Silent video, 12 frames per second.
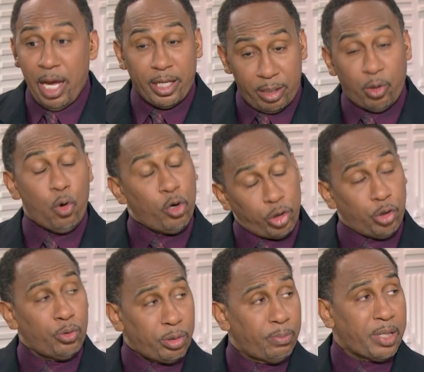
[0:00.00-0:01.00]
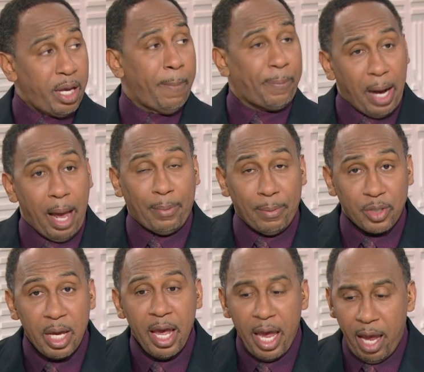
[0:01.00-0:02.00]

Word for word: They can cause you some damn problems.